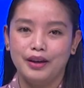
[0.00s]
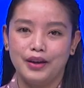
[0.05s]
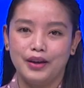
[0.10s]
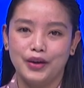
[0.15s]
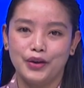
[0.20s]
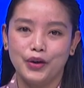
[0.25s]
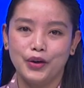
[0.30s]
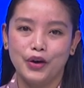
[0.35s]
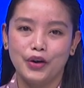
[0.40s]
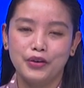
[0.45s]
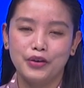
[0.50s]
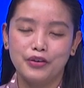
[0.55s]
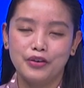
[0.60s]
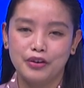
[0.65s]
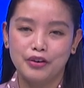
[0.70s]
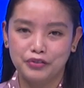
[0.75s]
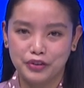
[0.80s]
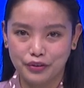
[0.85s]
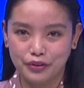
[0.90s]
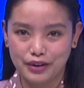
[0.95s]
In honor
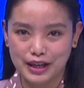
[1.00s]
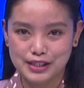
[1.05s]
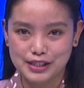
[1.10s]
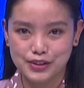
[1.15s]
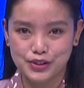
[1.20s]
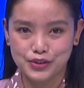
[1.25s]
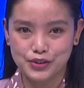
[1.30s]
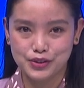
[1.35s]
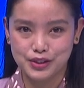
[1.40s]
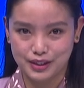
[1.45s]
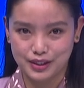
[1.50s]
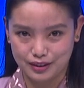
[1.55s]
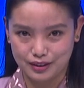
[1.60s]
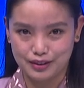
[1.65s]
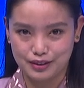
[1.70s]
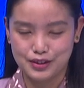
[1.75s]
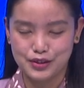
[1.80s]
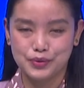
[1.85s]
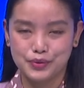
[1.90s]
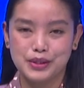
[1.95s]
of the gratitude
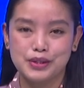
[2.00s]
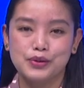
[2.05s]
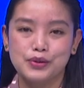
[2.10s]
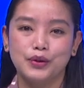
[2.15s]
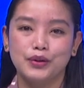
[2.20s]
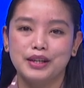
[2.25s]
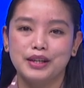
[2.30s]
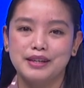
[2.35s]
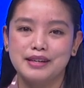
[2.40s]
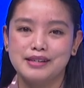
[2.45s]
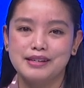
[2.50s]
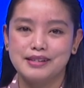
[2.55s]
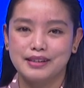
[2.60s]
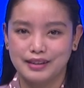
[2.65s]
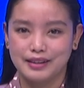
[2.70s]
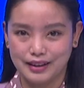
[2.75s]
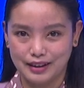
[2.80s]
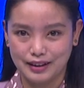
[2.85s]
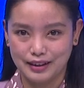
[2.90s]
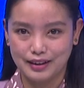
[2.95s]
year to His Holiness the
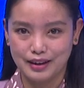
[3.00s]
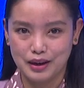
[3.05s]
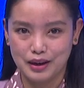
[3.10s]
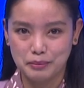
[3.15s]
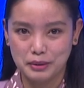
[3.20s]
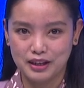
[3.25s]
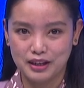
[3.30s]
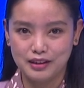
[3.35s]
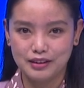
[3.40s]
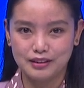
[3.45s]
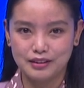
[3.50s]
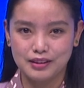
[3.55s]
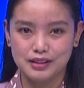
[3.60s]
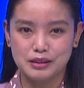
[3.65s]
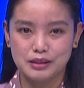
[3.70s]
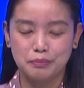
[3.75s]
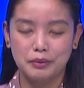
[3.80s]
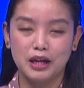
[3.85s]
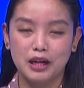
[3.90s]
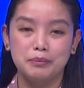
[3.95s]
Dalai Lama, the
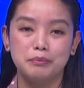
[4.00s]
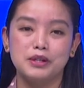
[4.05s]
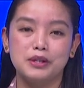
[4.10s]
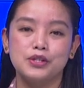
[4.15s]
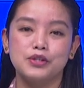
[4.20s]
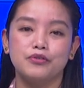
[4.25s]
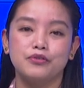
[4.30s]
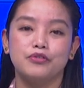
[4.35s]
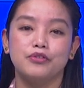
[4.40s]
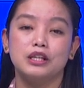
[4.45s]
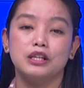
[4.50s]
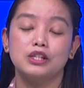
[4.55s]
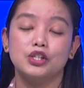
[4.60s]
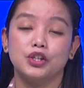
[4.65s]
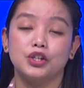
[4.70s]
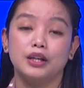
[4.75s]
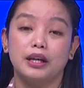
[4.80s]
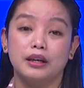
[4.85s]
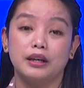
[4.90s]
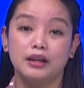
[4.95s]
Department of
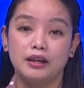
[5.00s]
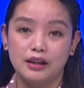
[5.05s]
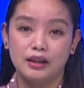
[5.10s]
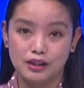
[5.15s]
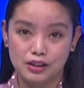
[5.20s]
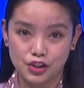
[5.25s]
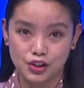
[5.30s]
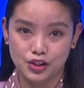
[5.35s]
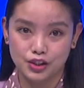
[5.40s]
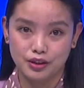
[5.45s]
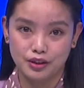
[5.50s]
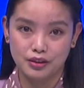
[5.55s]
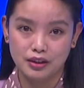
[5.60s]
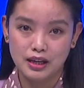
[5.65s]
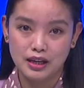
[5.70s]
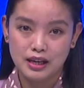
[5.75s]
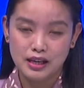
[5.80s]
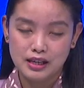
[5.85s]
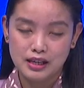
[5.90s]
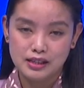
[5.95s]
Religion and Culture,
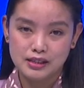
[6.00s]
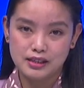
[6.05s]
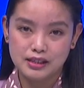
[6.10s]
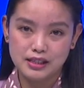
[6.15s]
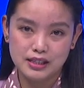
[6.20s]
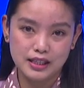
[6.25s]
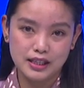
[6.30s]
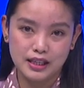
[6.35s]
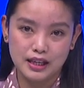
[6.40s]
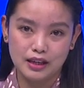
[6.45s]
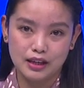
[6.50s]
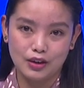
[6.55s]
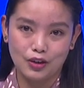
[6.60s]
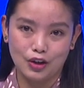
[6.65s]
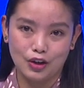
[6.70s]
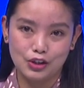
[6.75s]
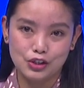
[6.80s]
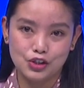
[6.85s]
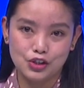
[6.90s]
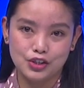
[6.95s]
CTA,
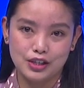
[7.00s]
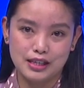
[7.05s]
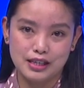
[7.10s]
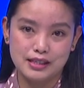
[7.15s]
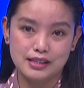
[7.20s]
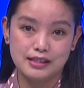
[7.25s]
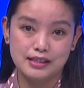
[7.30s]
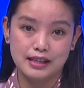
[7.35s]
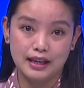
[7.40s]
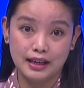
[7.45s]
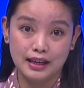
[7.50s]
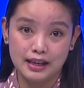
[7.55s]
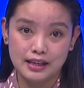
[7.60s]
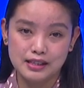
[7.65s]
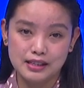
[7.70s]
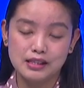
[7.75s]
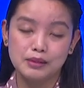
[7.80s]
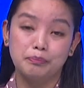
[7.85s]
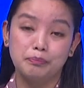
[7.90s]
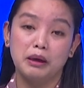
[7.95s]
launched its
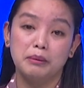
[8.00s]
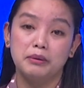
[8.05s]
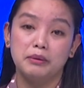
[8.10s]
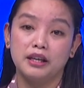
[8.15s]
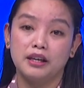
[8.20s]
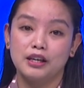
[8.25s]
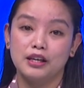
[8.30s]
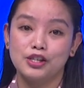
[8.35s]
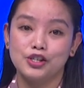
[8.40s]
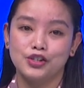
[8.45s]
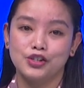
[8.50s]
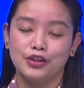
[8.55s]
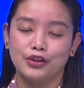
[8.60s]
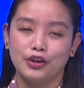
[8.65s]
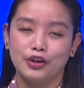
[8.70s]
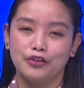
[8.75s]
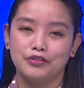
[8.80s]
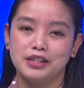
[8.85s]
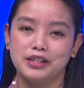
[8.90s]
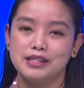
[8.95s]
second publication
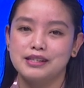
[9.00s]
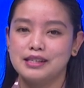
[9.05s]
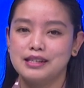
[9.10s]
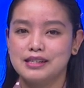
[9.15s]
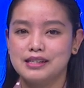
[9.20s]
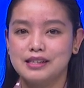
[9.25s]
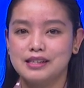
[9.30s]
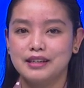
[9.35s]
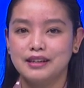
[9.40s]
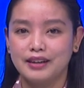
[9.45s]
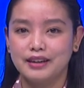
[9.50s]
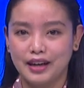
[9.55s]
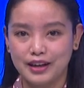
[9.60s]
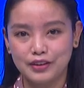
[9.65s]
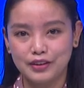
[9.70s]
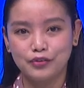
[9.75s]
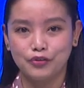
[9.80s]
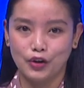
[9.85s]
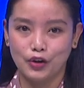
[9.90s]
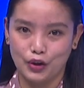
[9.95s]
of the
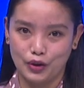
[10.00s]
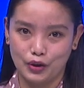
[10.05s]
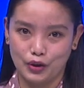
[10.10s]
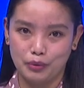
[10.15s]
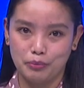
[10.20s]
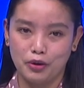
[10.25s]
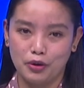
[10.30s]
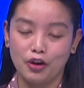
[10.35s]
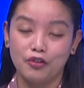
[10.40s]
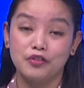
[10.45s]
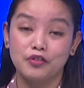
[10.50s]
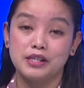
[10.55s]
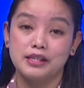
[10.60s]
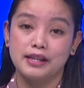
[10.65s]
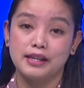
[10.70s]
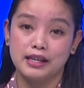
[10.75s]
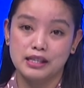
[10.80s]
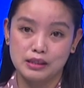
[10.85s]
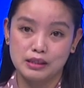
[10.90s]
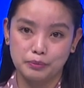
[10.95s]
69th volume of a
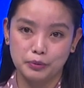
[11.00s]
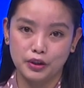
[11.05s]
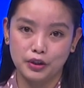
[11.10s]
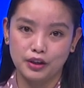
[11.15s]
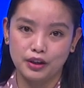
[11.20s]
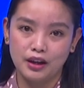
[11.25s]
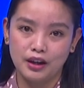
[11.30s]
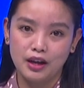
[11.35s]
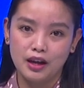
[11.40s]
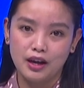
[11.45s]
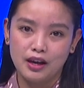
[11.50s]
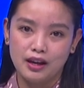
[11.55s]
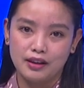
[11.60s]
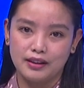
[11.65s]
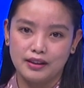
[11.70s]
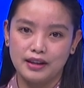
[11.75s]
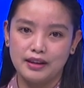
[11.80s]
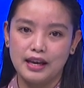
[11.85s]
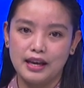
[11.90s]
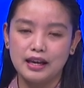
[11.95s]
textbook,
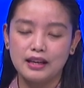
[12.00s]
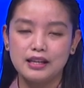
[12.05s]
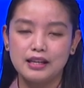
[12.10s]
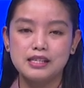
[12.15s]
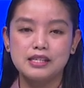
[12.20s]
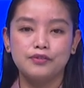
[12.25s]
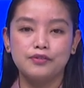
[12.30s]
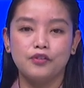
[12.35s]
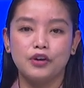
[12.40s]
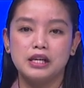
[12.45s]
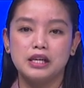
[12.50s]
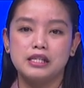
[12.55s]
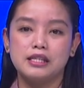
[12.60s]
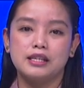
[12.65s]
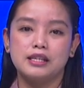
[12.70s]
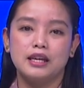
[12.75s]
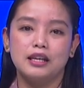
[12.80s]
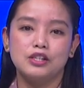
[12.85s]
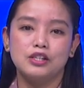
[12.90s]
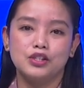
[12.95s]
The Necklace for
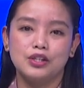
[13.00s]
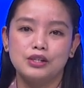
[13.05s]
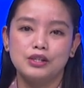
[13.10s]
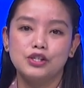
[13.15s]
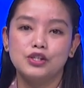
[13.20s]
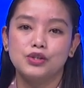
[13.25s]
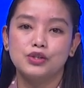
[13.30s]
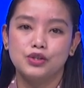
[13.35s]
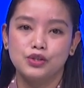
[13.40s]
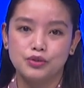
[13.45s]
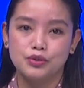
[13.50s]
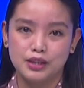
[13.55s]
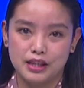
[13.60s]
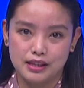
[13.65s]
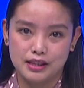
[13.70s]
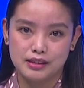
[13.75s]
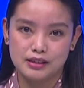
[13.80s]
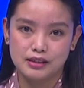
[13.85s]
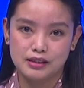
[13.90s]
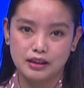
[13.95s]
Intelligent
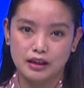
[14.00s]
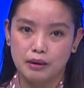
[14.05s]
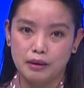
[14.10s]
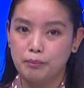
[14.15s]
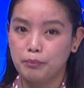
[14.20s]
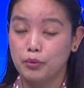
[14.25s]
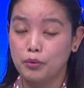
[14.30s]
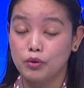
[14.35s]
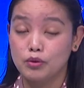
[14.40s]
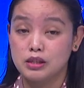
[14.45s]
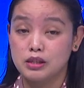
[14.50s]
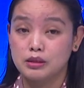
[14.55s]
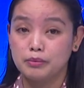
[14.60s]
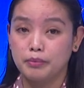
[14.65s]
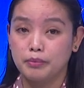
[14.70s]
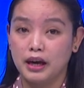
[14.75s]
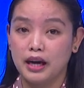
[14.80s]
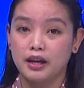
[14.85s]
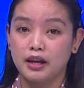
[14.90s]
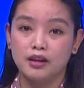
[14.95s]
Students, composed
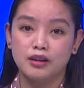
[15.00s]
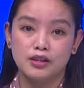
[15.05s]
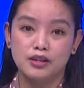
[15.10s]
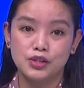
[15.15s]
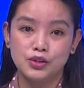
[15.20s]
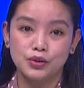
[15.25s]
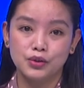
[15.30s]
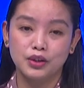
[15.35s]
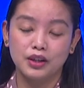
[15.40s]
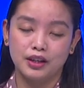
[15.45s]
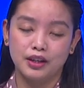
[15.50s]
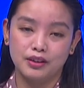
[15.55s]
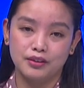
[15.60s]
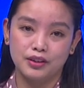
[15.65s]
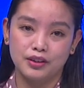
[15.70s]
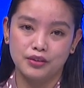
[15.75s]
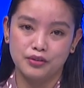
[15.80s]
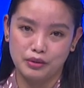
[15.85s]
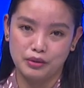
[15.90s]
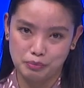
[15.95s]
by Kasur
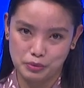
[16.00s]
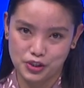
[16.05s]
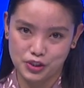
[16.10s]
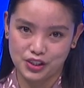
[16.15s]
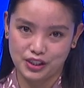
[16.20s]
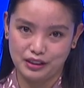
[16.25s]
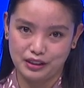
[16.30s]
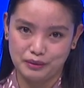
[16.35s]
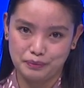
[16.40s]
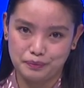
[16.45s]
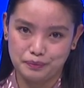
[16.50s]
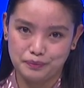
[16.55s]
Kirti Rinpoche.